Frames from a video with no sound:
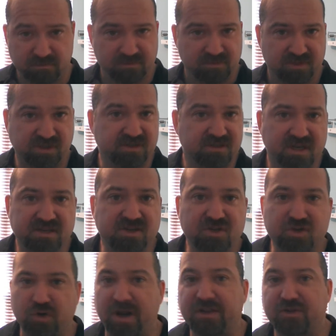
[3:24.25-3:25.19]
success in
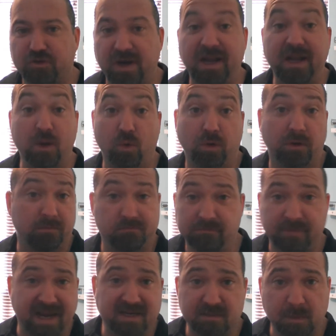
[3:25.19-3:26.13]
strength training or
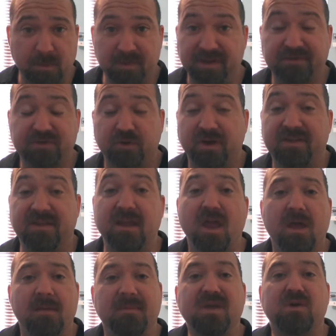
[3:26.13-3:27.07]
maximum lifts or anything,
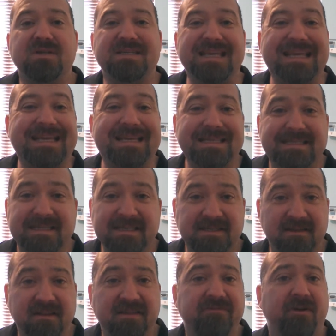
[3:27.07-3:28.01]
because it
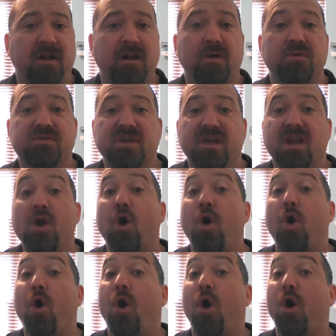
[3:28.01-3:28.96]
consistently follows in
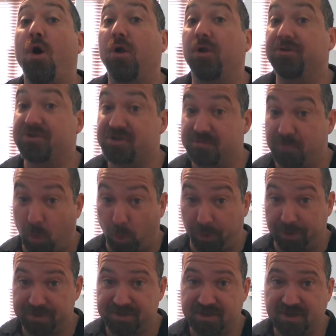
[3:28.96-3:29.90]
all
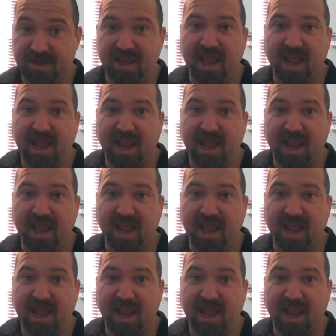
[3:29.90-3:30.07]
sports.